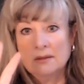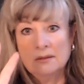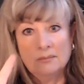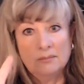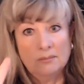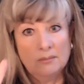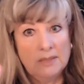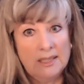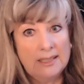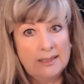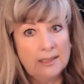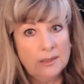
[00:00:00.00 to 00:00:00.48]

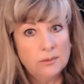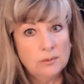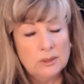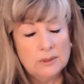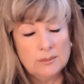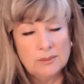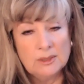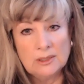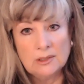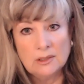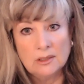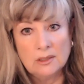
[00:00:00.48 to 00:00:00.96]
Many
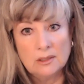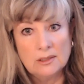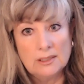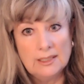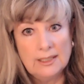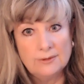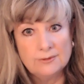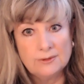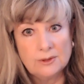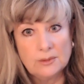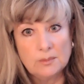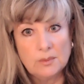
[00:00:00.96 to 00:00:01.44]
women are
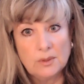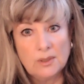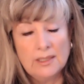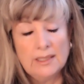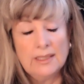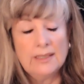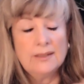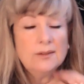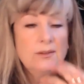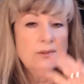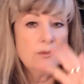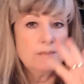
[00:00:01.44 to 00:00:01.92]

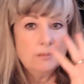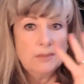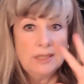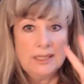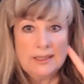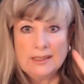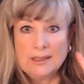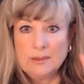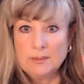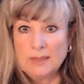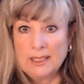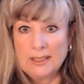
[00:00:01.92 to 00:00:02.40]
left-brained,
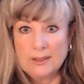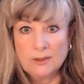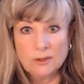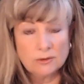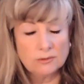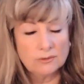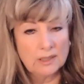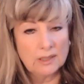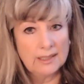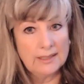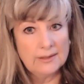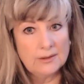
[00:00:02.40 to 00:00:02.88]
many men are
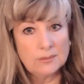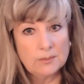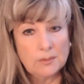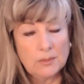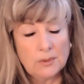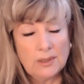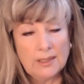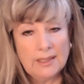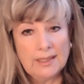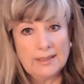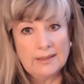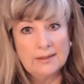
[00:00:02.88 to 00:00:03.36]

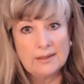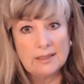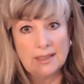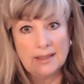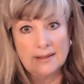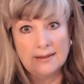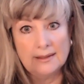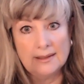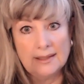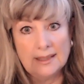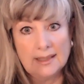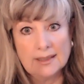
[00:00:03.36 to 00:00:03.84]
right-brained,
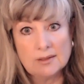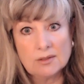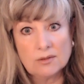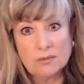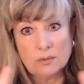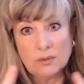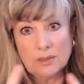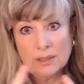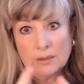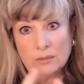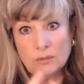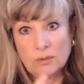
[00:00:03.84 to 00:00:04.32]
and that's
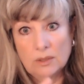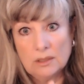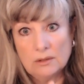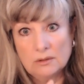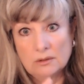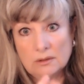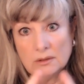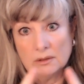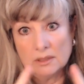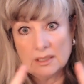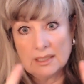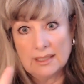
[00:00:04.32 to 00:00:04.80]
what I want to
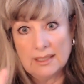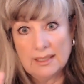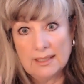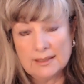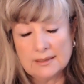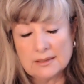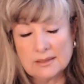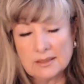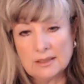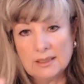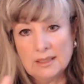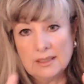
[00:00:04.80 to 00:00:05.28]
look
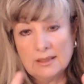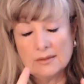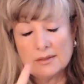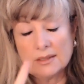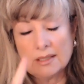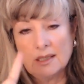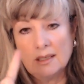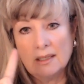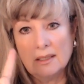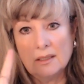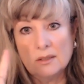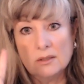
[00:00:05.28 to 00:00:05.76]
at, is
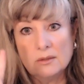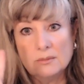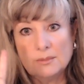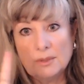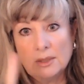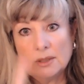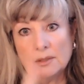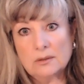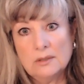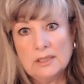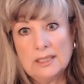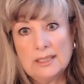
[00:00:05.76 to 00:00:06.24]
how
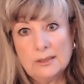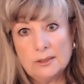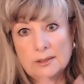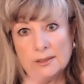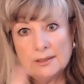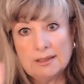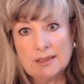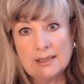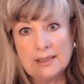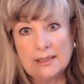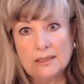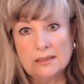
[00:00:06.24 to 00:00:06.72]

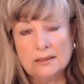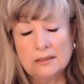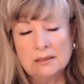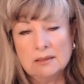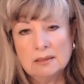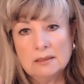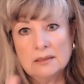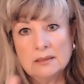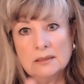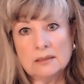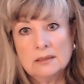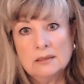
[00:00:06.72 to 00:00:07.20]
polarity
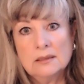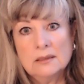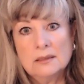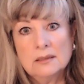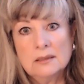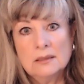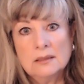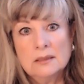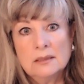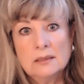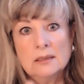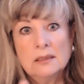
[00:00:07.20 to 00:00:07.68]

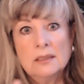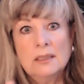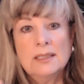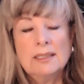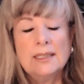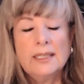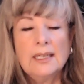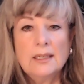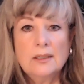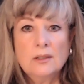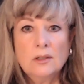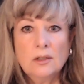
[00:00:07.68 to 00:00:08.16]

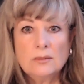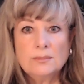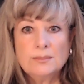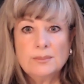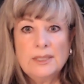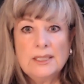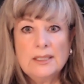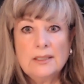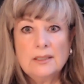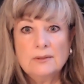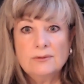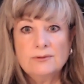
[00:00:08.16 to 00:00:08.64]
cannot
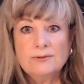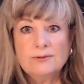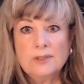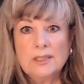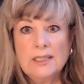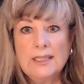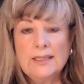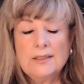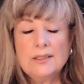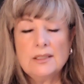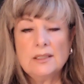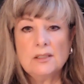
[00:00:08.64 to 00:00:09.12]
be
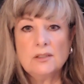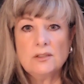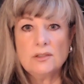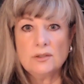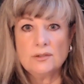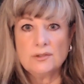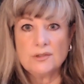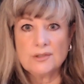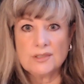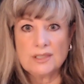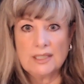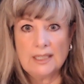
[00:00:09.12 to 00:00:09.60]
conflated to
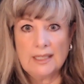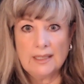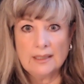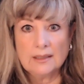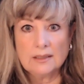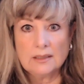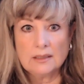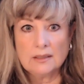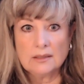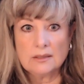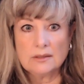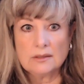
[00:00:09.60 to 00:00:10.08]

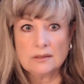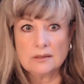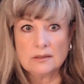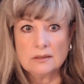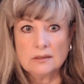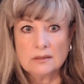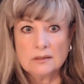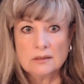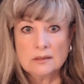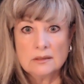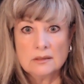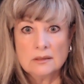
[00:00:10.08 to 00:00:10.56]
sex
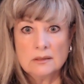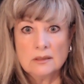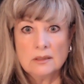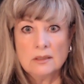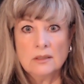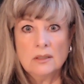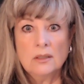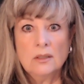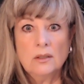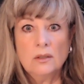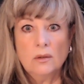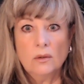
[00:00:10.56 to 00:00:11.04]

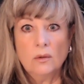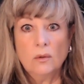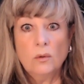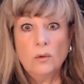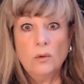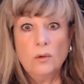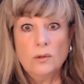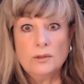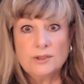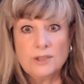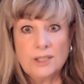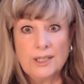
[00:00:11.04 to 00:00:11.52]

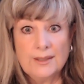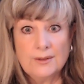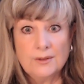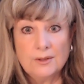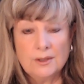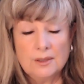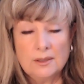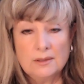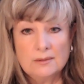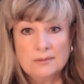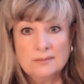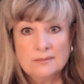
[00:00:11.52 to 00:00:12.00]
or
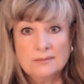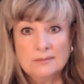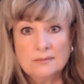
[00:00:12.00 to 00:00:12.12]
gender.